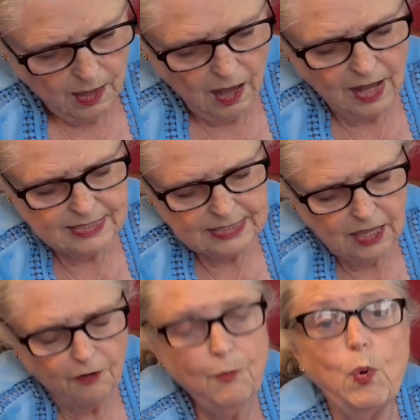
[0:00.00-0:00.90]
God's
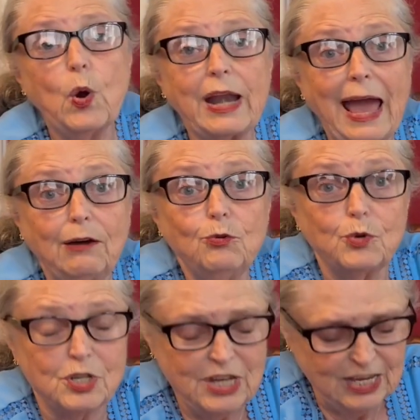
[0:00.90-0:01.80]
Love Poured Out,
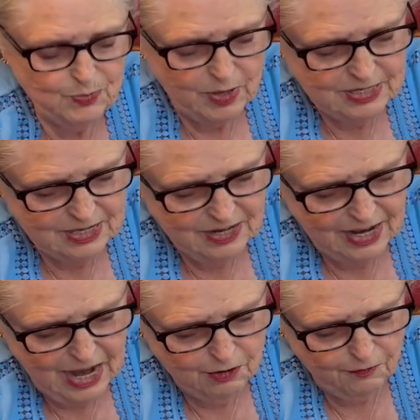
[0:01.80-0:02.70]
which takes place at
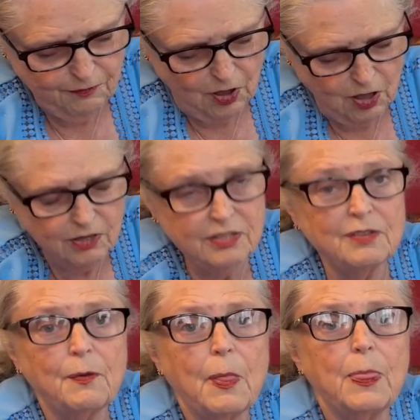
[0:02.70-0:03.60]
Niagara Falls.
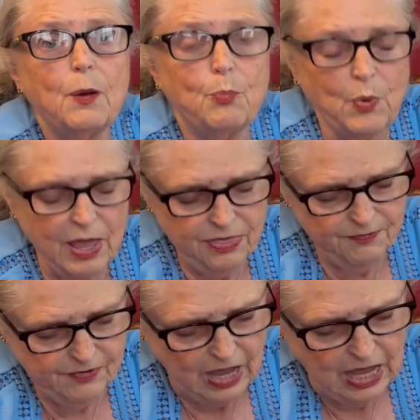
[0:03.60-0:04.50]
The Breath
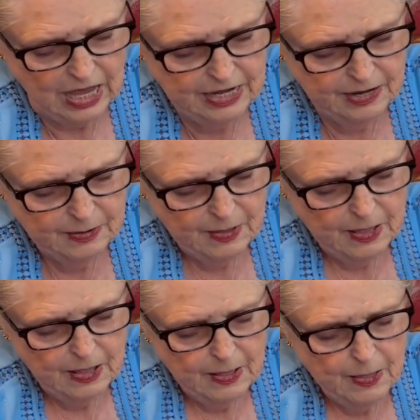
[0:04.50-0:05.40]
of God,
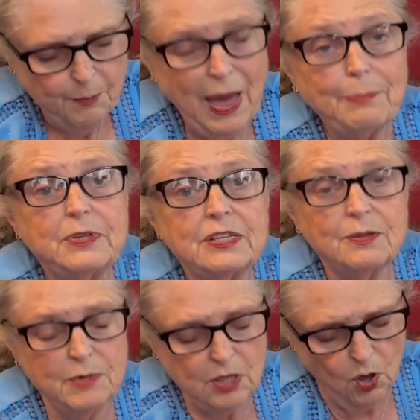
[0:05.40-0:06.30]
Baptism in the